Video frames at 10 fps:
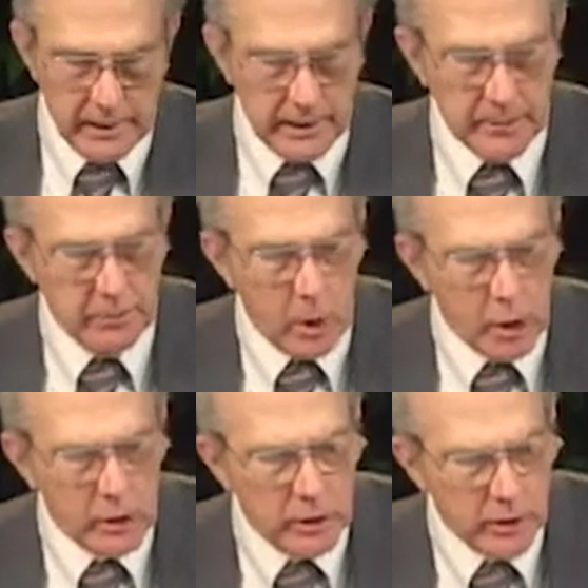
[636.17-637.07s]
In
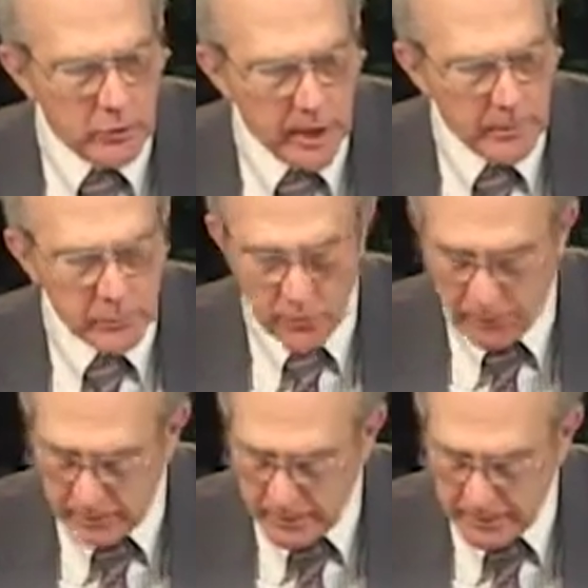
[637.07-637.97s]
Mark chapter
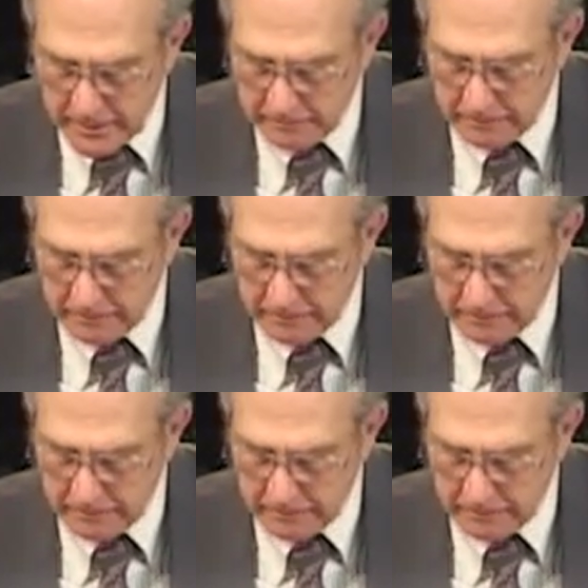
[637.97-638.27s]
3,